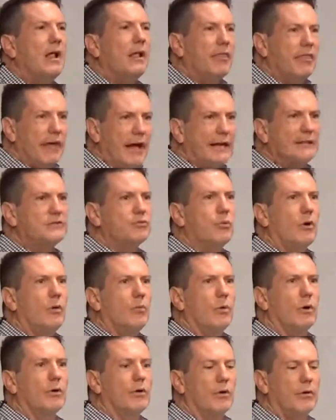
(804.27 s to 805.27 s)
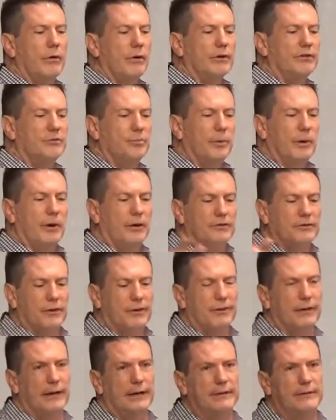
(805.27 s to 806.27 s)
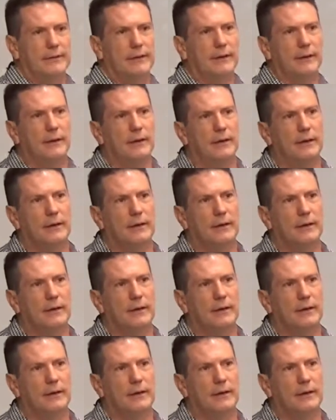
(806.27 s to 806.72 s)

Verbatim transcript: That's what we're going to experience on that day.